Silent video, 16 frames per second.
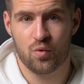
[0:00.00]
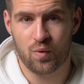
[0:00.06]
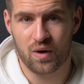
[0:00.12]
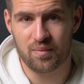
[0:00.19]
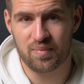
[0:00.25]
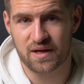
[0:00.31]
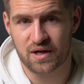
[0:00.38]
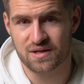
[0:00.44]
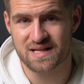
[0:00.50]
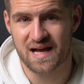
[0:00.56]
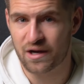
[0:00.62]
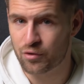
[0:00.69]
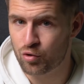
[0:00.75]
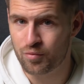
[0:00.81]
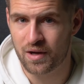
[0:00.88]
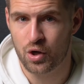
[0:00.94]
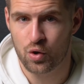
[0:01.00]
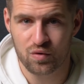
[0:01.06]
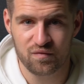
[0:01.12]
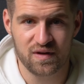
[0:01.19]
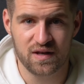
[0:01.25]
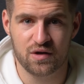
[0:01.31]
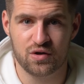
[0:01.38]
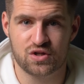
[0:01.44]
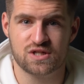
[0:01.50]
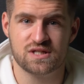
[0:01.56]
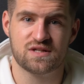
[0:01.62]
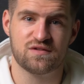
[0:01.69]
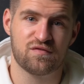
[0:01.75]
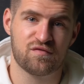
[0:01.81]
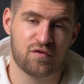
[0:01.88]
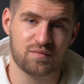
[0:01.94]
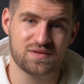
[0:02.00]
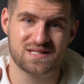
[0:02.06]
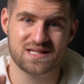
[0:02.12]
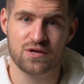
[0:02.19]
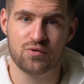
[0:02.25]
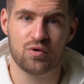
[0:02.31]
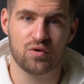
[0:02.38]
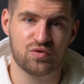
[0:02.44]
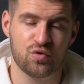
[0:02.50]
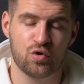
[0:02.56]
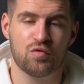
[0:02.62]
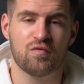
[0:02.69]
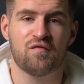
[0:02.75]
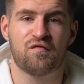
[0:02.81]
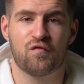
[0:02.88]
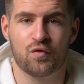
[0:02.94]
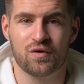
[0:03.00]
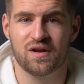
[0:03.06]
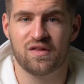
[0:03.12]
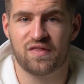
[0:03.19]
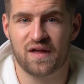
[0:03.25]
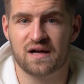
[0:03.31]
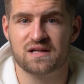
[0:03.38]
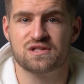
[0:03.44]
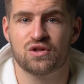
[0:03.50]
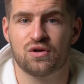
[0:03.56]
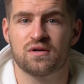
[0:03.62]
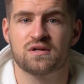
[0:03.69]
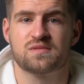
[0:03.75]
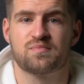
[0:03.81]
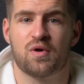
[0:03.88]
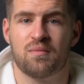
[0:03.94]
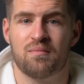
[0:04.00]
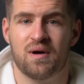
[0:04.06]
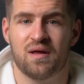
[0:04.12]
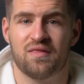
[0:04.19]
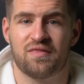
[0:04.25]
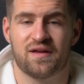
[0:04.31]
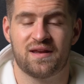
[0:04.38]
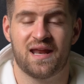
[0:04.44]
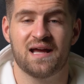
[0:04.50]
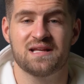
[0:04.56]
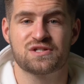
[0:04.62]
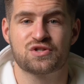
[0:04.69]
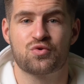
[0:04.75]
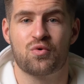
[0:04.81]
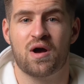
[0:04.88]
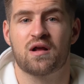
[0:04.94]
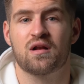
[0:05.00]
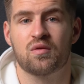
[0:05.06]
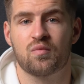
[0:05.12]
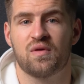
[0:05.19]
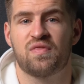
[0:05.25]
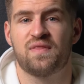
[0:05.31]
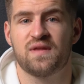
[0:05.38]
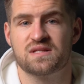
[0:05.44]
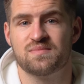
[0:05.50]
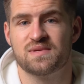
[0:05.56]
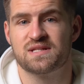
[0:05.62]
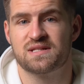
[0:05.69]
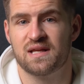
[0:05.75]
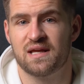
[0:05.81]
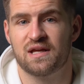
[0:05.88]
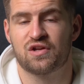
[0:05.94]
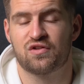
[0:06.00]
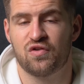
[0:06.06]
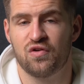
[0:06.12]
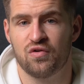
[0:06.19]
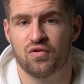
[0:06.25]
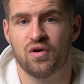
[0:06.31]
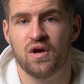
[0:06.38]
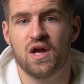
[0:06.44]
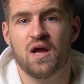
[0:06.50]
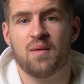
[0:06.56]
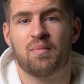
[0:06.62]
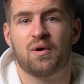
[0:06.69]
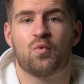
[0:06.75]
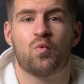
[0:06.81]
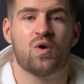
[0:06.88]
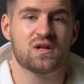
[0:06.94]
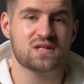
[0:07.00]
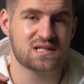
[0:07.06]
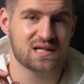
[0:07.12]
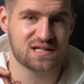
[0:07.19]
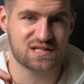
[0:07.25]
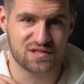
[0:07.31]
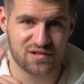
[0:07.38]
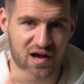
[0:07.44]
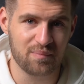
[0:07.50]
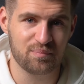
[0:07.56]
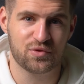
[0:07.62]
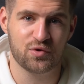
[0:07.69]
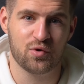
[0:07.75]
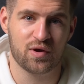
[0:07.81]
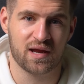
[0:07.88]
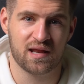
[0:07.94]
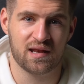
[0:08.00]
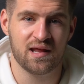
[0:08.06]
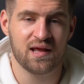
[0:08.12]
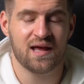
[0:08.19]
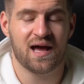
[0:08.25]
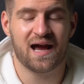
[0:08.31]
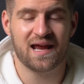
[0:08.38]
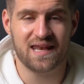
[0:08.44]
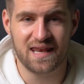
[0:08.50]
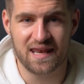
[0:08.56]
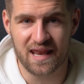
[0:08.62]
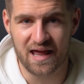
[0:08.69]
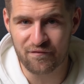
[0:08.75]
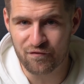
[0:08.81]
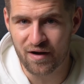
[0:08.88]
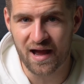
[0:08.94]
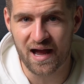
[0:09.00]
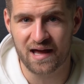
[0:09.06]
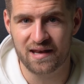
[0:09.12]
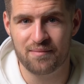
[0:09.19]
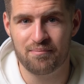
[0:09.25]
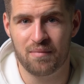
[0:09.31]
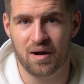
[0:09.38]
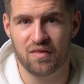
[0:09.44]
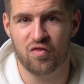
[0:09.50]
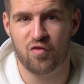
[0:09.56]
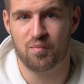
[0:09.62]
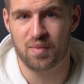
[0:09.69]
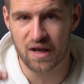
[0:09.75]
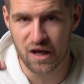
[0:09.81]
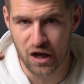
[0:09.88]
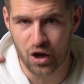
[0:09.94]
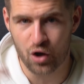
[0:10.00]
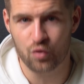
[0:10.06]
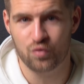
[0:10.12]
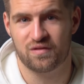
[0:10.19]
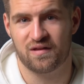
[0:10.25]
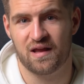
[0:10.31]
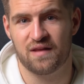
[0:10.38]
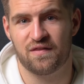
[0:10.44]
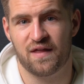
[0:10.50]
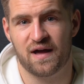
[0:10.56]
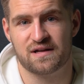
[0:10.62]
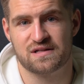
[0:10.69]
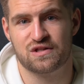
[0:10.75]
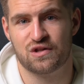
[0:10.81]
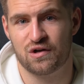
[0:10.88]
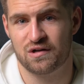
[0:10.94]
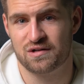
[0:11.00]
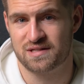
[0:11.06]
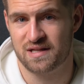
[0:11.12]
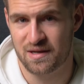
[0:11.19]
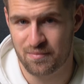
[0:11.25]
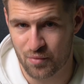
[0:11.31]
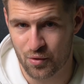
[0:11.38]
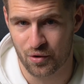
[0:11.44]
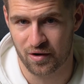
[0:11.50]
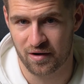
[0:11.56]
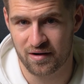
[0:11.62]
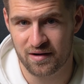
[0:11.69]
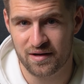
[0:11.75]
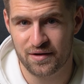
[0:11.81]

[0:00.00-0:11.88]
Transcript: Well, because I grew my own video agency from zero to over forty thousand dollars per month, and I struggled with this mistake too. But once I stopped doing it, I never had a month below ten thousand dollars anymore.